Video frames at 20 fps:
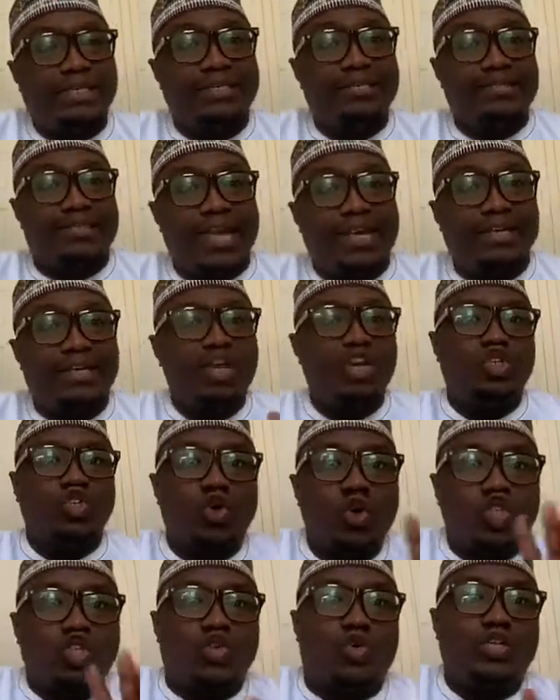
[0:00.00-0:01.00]
Then
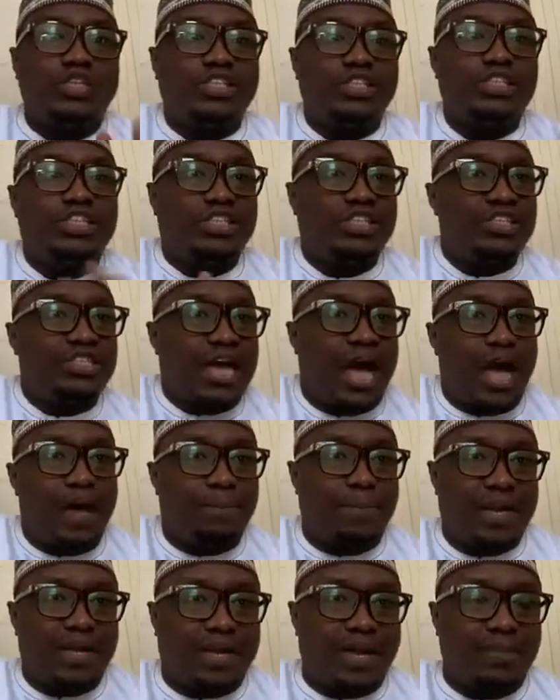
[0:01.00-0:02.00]
those conditions are
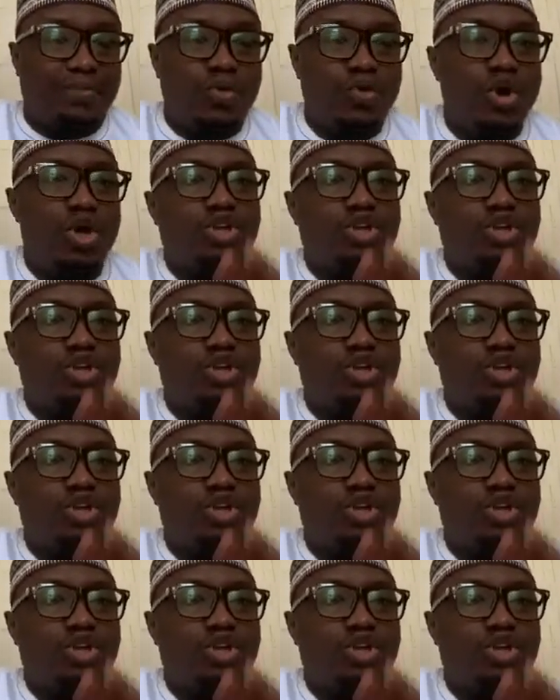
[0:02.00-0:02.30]
applicable.